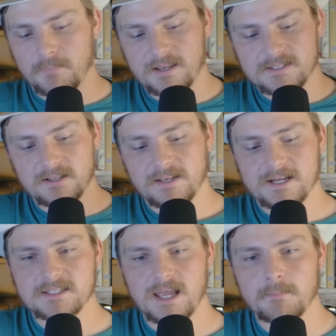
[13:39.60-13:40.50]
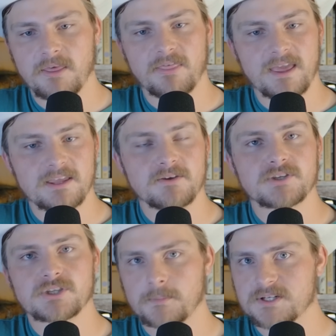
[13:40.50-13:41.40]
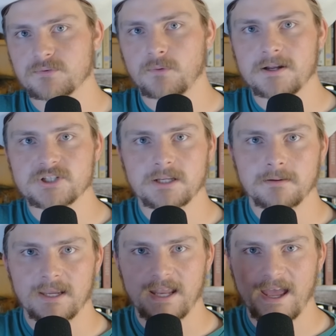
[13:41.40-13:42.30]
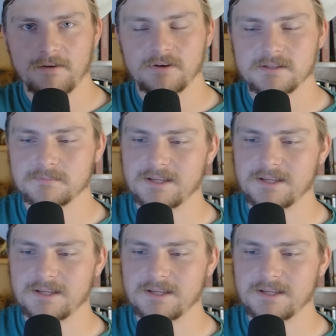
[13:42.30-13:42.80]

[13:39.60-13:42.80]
but until next time, thank you so much for watching, and have an awesome